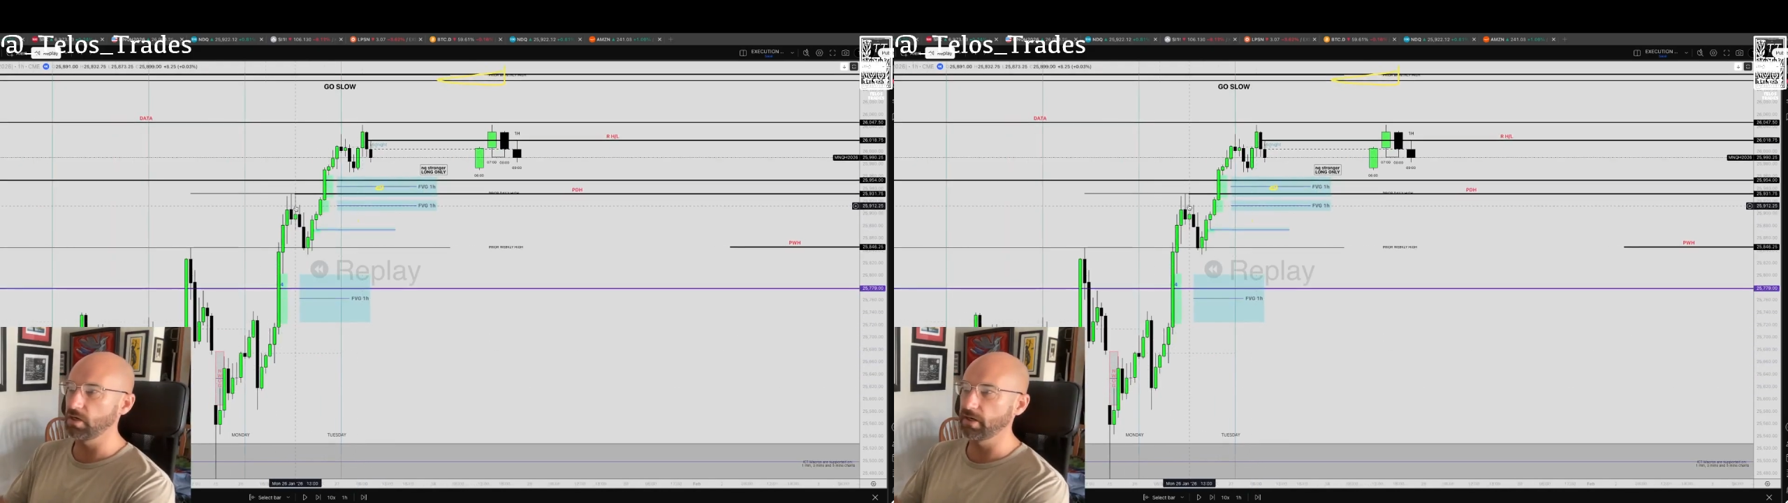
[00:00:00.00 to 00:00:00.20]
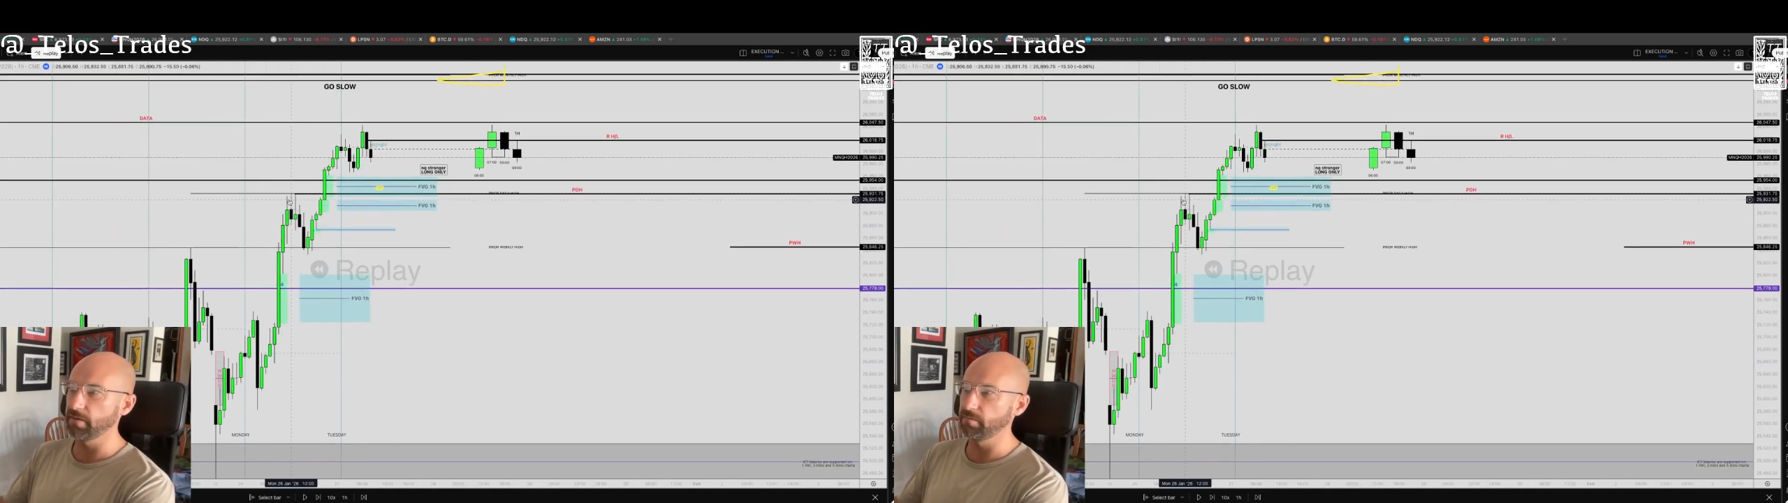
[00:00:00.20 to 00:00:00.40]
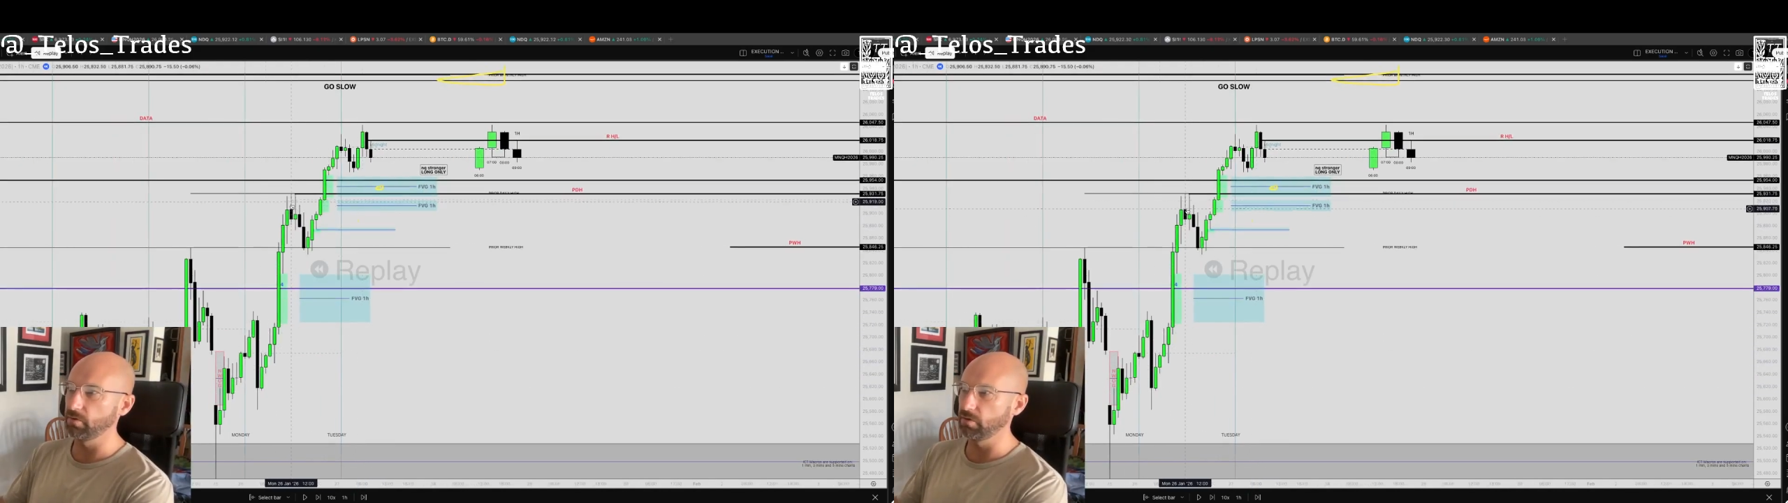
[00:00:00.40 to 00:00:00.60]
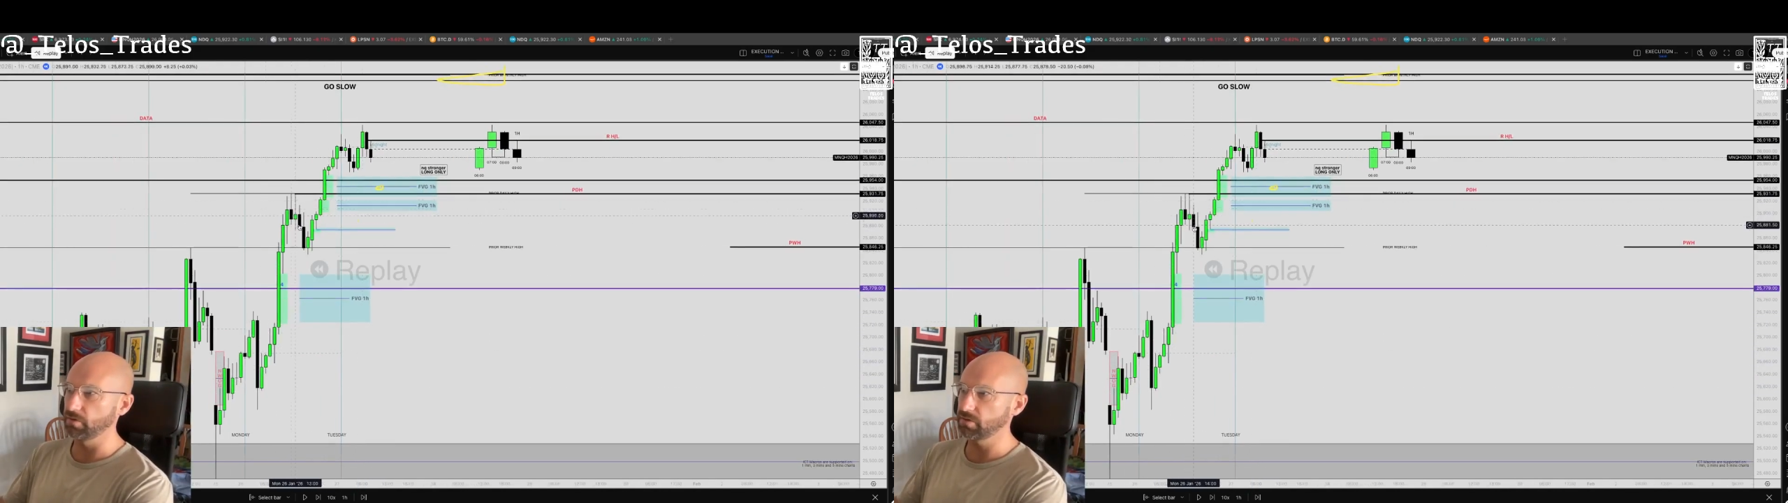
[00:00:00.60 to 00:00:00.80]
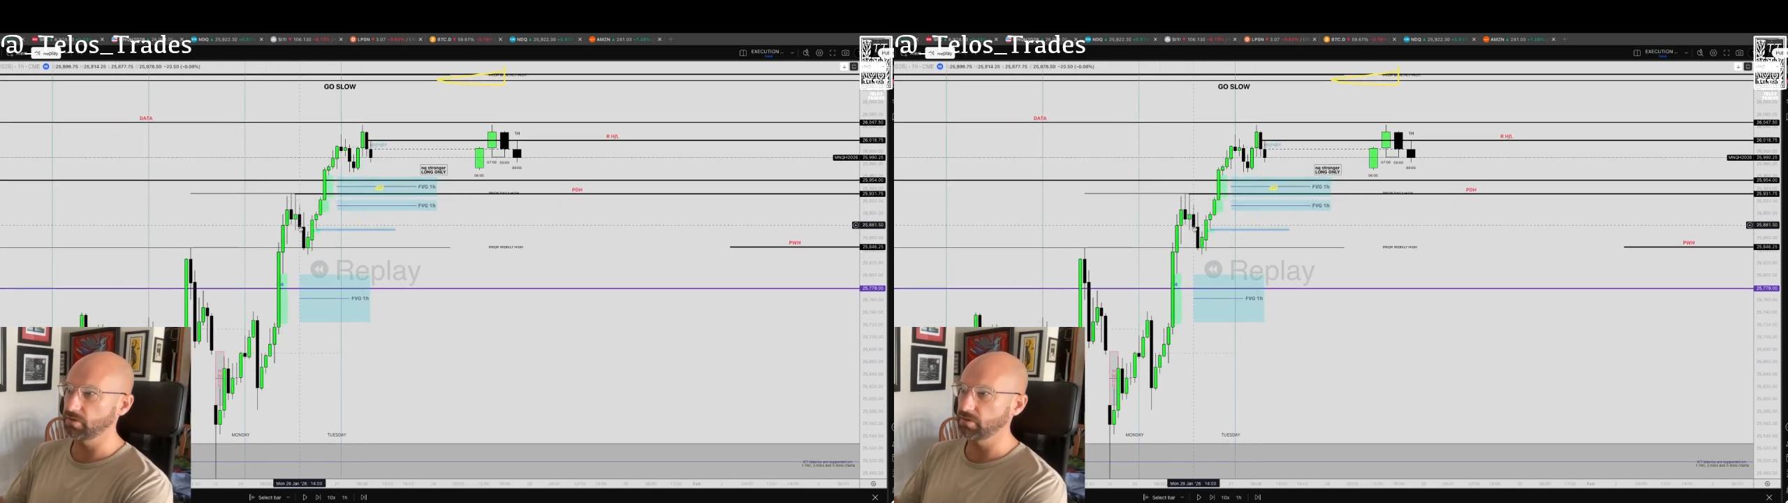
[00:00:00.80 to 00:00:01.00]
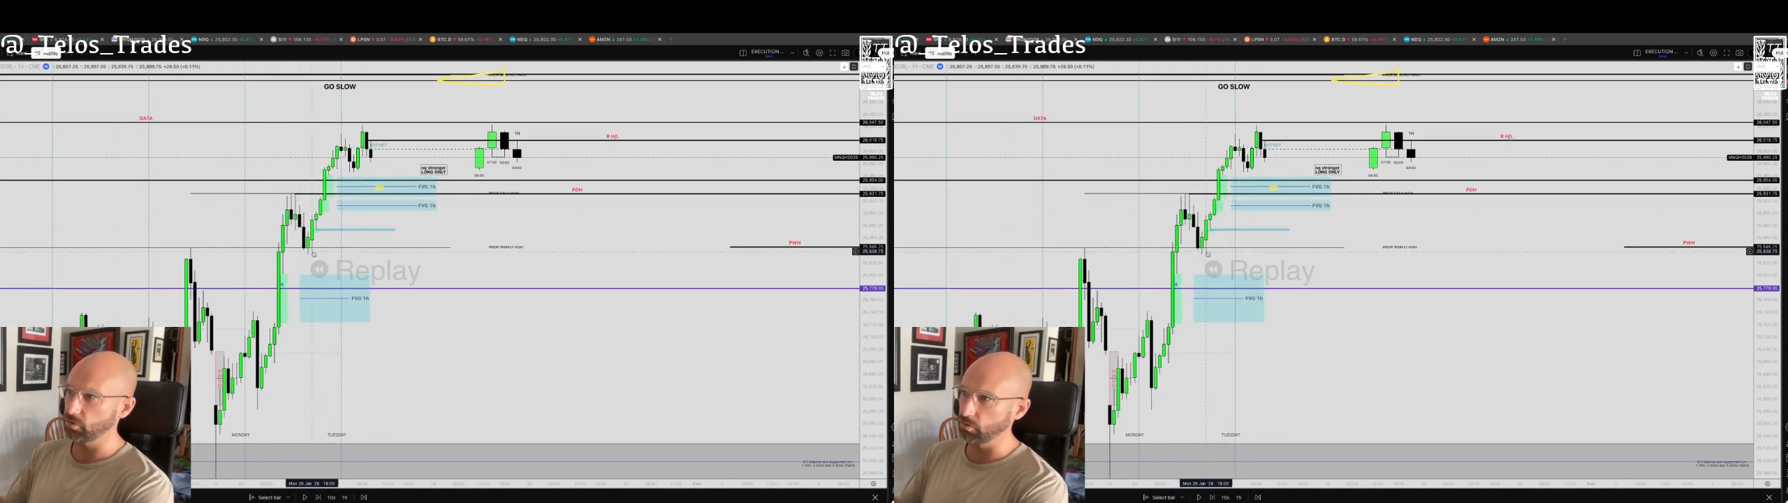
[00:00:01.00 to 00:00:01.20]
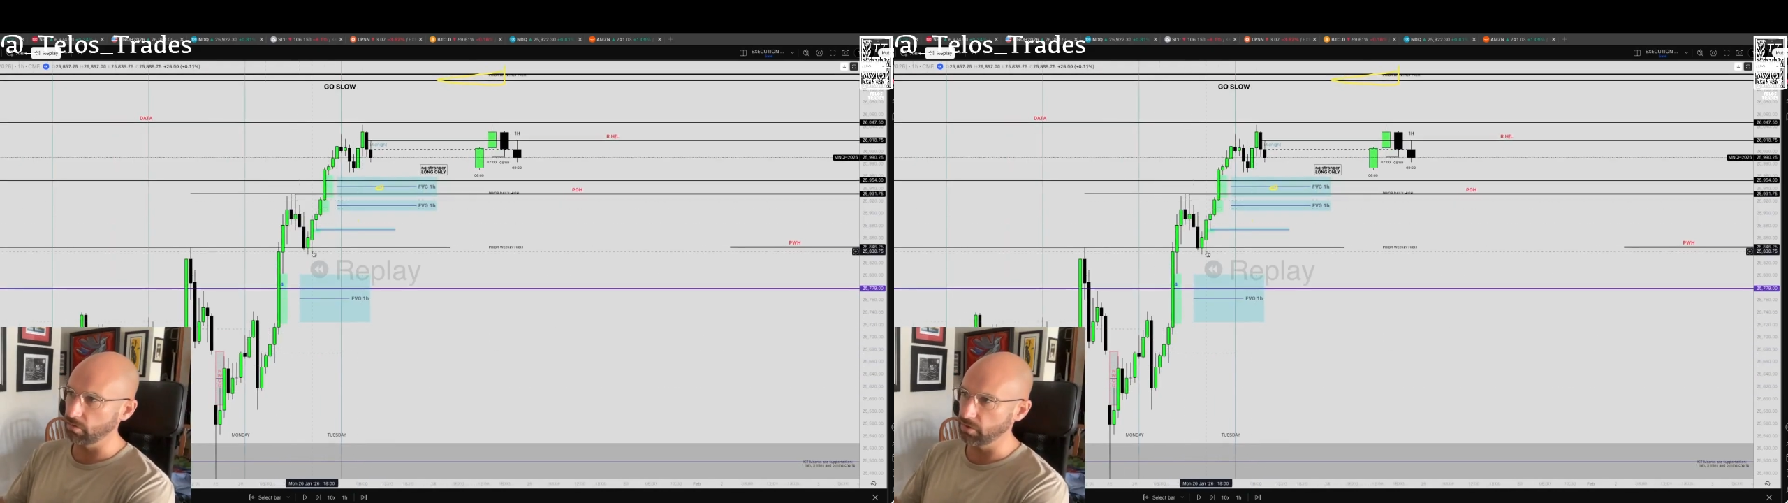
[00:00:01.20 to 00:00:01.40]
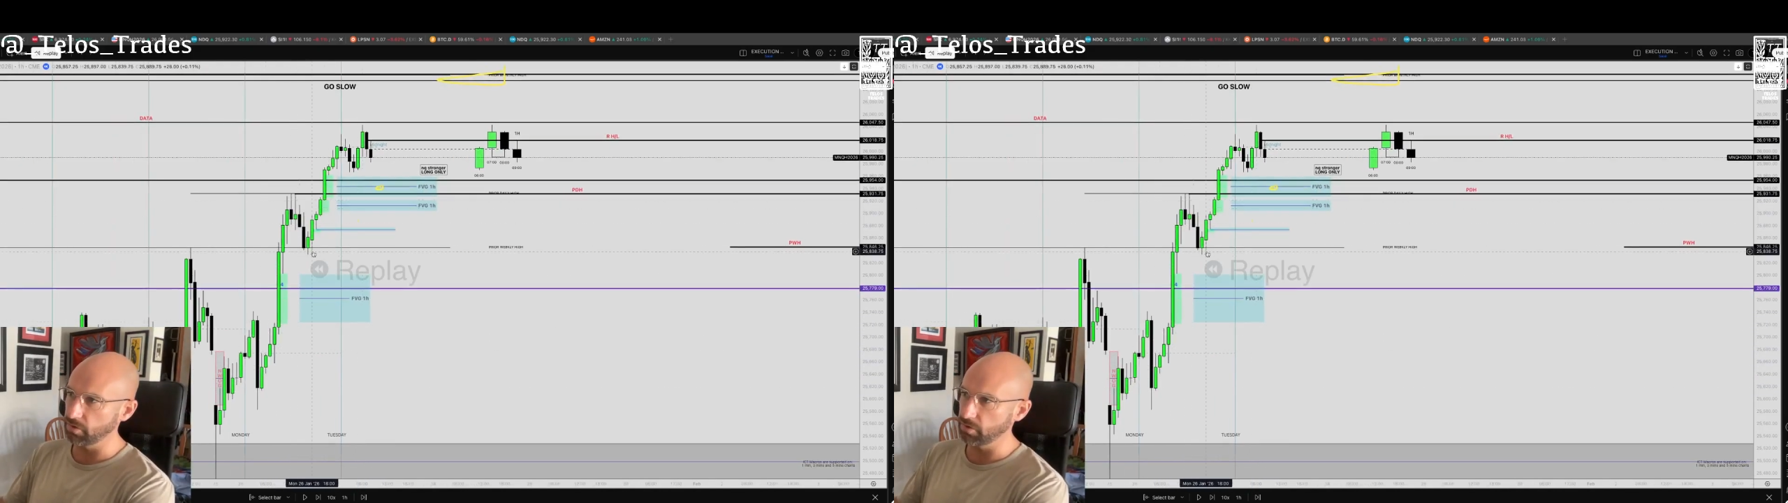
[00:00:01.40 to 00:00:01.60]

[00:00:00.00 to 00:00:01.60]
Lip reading: impulse. Shallow